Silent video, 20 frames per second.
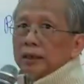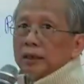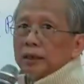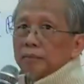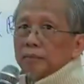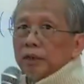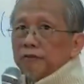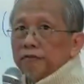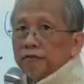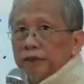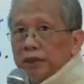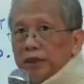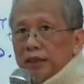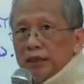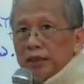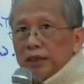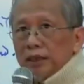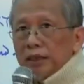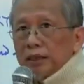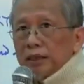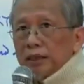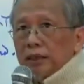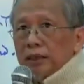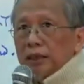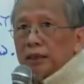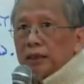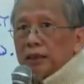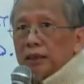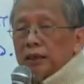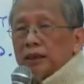but within
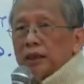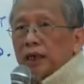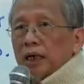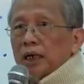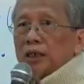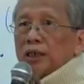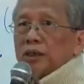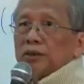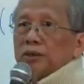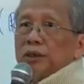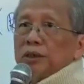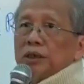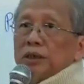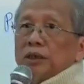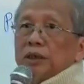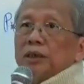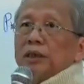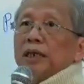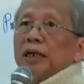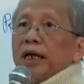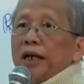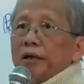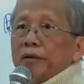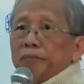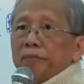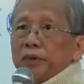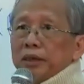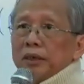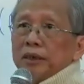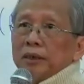is the unconditioned,
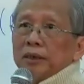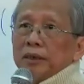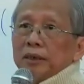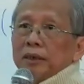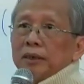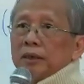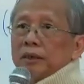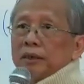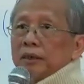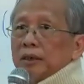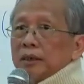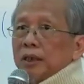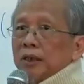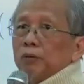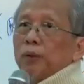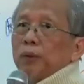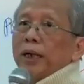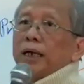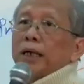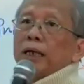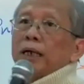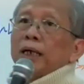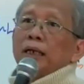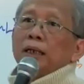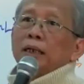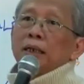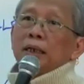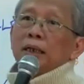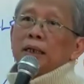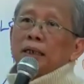empty. Then where
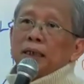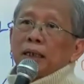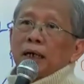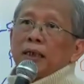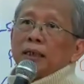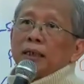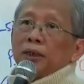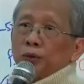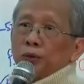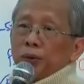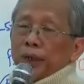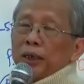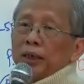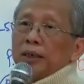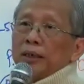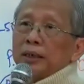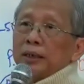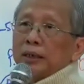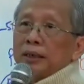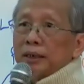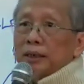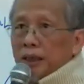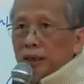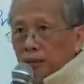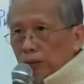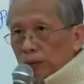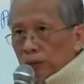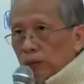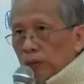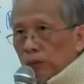can that duality,
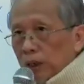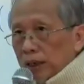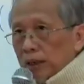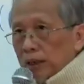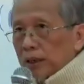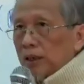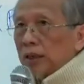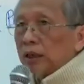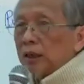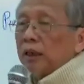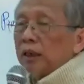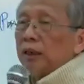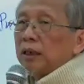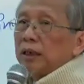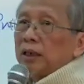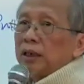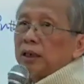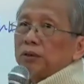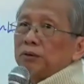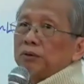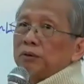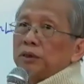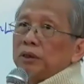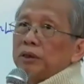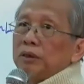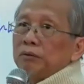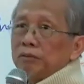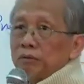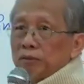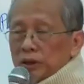that one create two
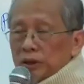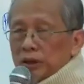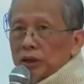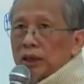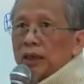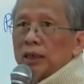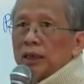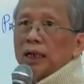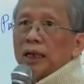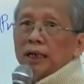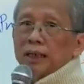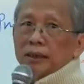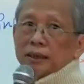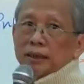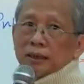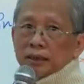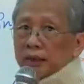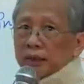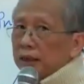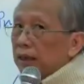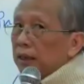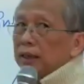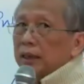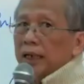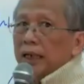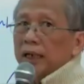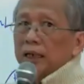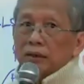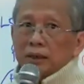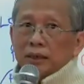delusion alike? It
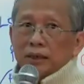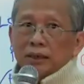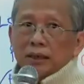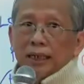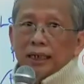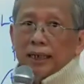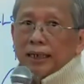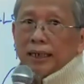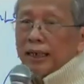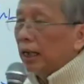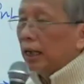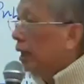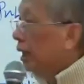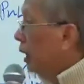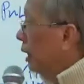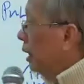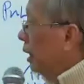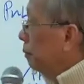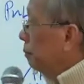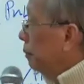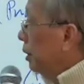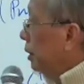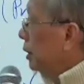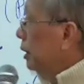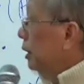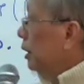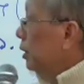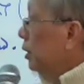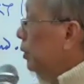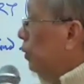cannot stay there. Because
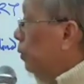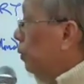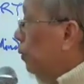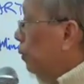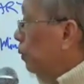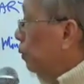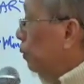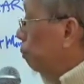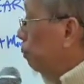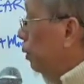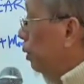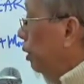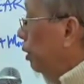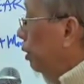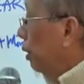this true pure